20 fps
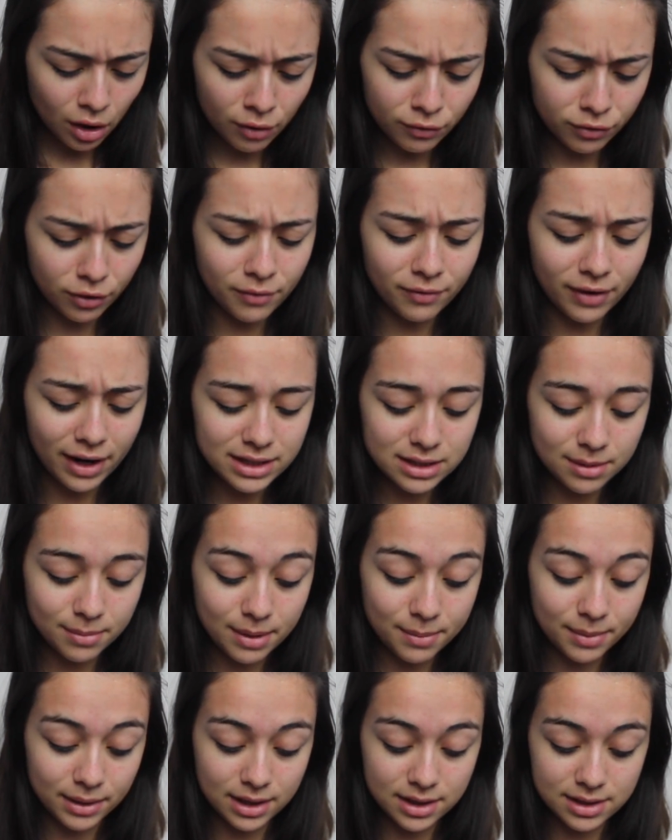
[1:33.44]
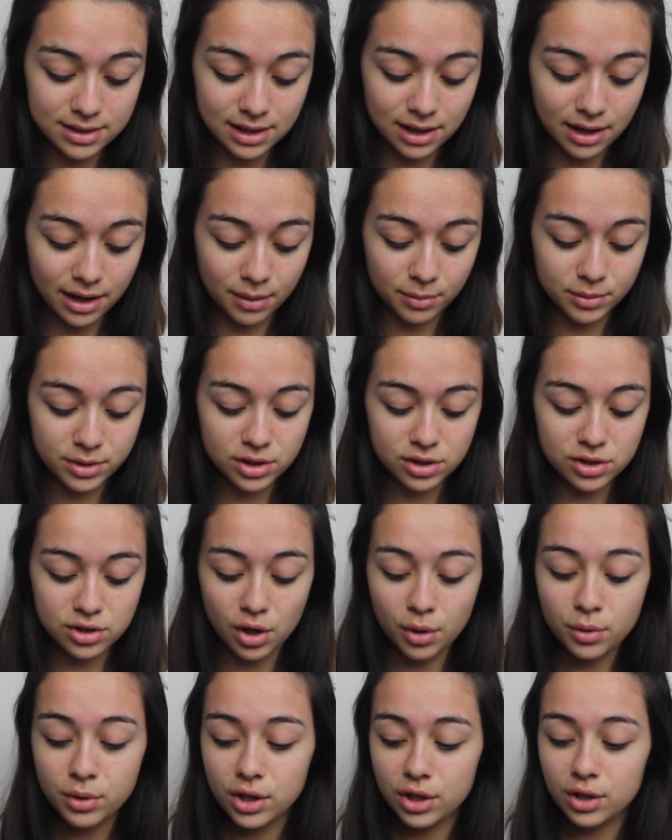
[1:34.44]
for inviting me because it was
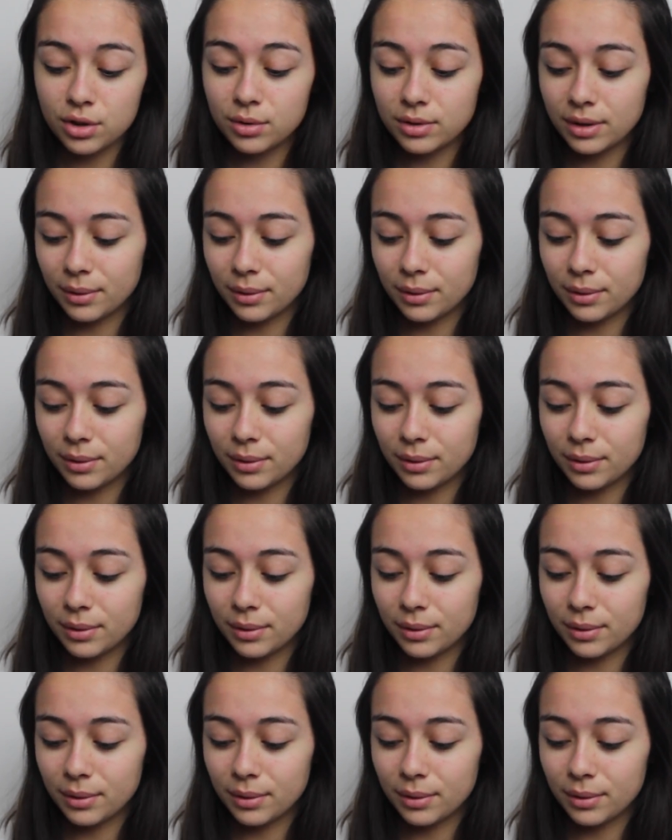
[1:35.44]
so cute.